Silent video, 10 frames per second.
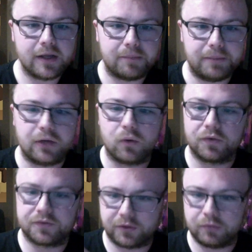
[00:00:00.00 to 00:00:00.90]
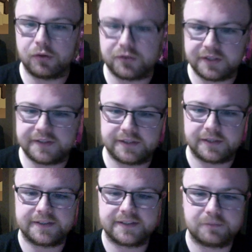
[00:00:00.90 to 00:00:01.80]
Peter also
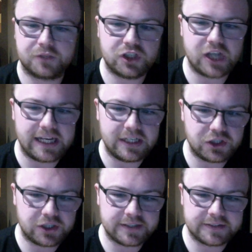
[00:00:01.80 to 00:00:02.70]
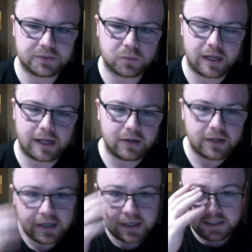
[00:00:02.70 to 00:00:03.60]
notices some changes as well.
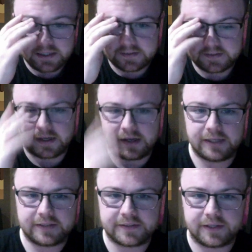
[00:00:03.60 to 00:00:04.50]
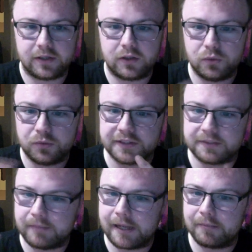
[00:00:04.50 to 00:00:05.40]
He's starting to lose his
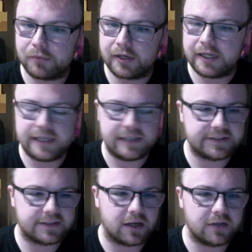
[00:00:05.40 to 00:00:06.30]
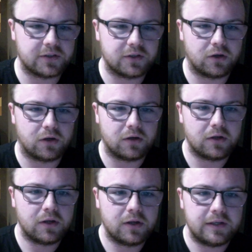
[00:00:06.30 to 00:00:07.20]
memory. He's starting
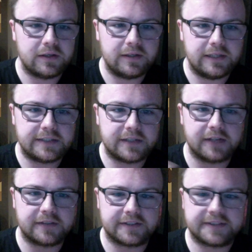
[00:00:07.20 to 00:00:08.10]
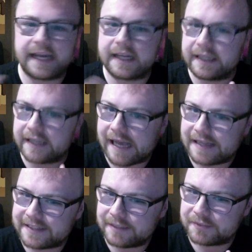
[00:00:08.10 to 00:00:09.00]
to second
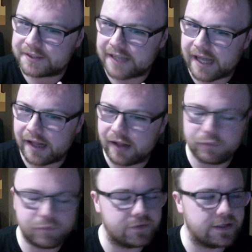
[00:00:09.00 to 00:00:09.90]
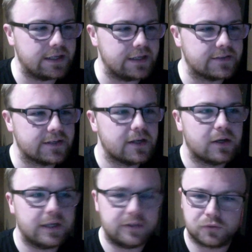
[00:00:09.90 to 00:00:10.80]
guess himself. He's
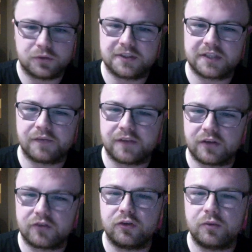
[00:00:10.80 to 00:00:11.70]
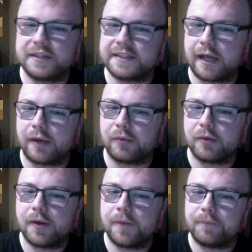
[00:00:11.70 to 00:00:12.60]
also discovered that the suit is now
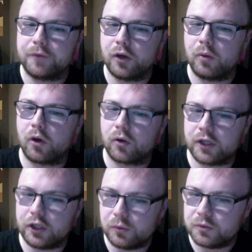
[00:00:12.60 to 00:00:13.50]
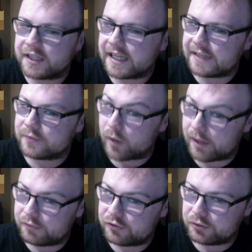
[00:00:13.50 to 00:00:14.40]
no longer using his web
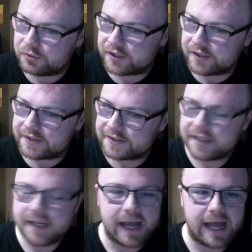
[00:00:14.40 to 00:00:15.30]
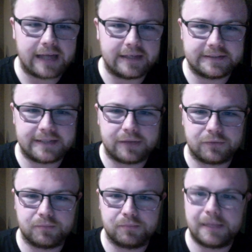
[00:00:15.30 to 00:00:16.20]
shooters and is now
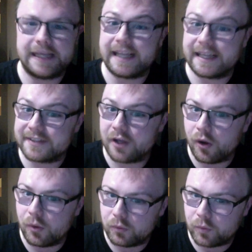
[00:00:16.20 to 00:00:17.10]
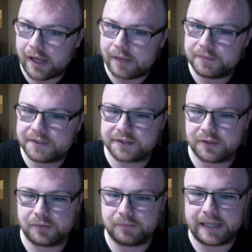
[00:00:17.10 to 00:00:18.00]
making its own webs,
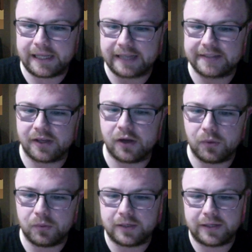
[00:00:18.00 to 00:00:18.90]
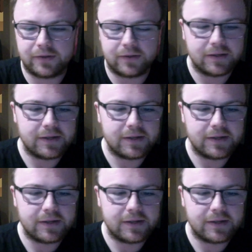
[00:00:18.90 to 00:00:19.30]
so making its own little